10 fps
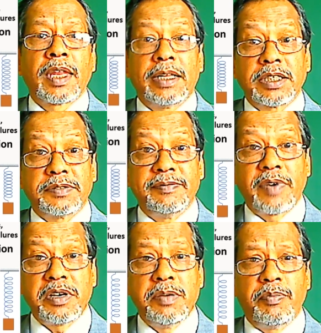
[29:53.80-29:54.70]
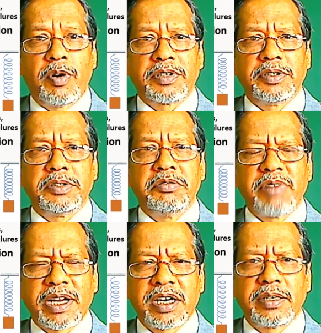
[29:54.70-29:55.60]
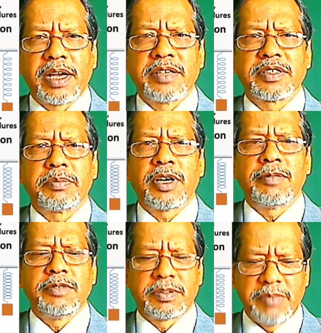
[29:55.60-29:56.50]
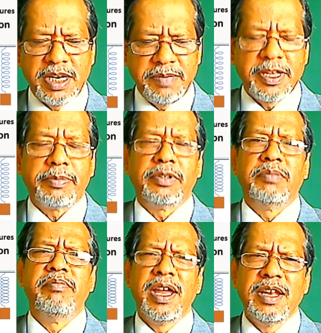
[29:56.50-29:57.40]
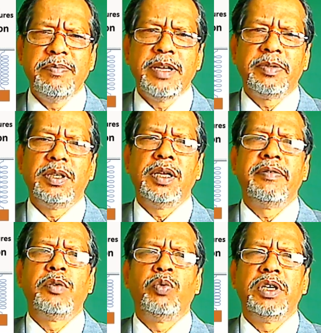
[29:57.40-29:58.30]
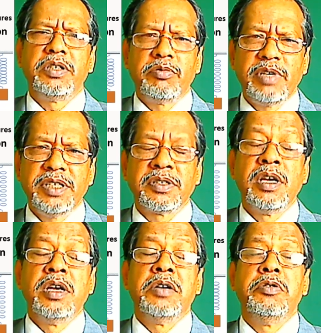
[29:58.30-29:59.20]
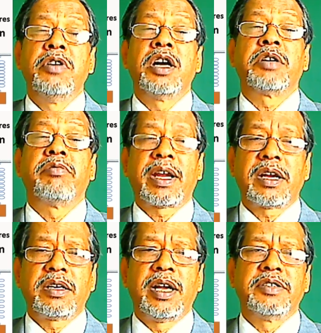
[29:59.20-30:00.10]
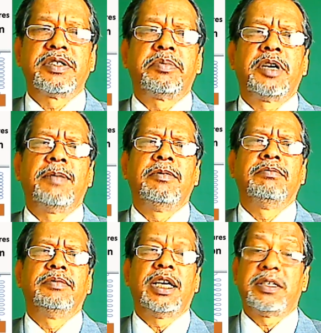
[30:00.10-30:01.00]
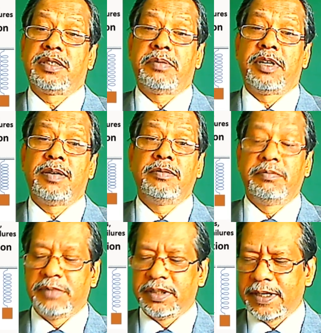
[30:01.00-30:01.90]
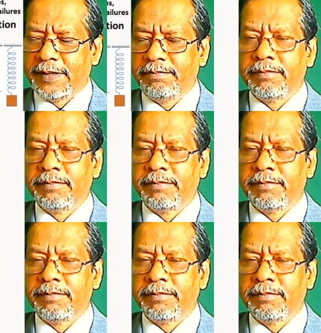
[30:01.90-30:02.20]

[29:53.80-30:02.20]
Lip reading: That's very important to recognize the problems. Many people, even with degrees, do not recognize the problem. That's the problem, okay?